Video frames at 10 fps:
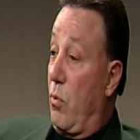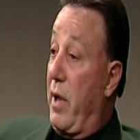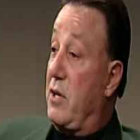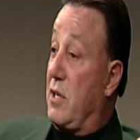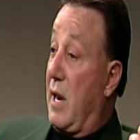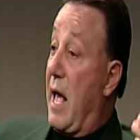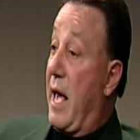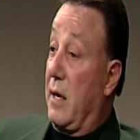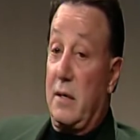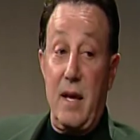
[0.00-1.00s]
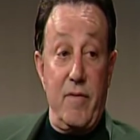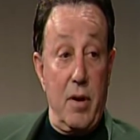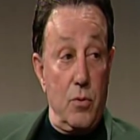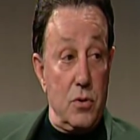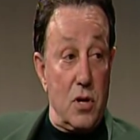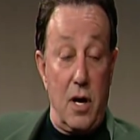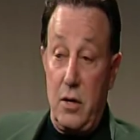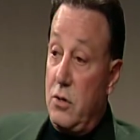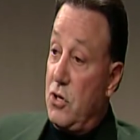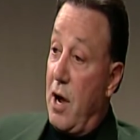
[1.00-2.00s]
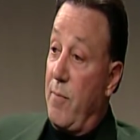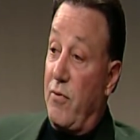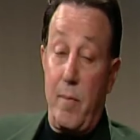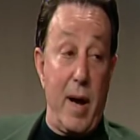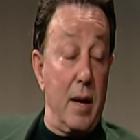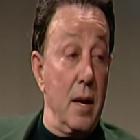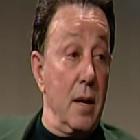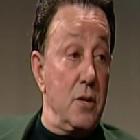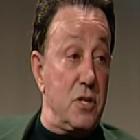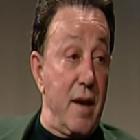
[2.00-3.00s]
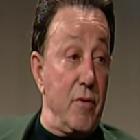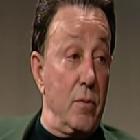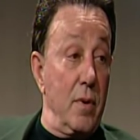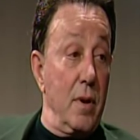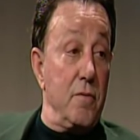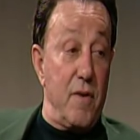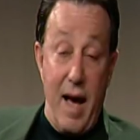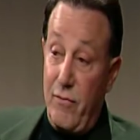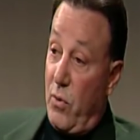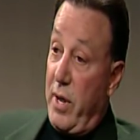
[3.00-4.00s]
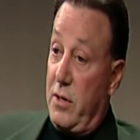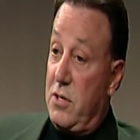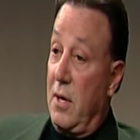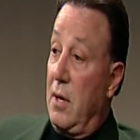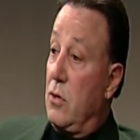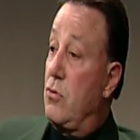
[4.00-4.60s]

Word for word: weeks, then I had to leave. He was on the job for about seven, five weeks. Five weeks. Five weeks. As